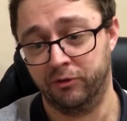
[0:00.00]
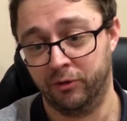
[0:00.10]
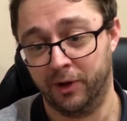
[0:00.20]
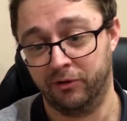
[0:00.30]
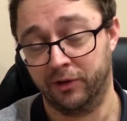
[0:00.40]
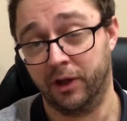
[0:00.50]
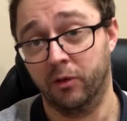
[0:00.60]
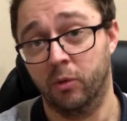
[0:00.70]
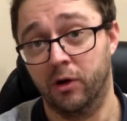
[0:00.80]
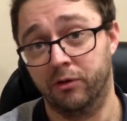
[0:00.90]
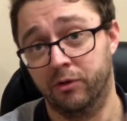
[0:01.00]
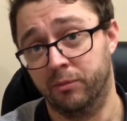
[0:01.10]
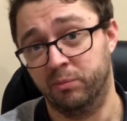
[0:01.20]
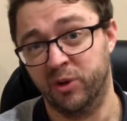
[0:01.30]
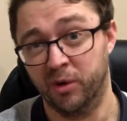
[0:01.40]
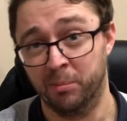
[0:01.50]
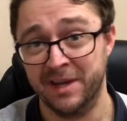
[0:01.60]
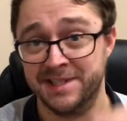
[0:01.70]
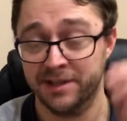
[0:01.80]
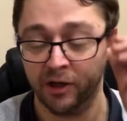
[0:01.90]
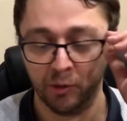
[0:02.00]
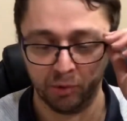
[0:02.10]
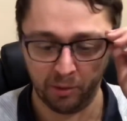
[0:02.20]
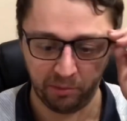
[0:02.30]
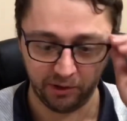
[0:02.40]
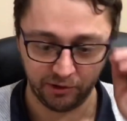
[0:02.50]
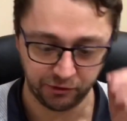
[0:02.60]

to actually get the water, you know, misting out properly.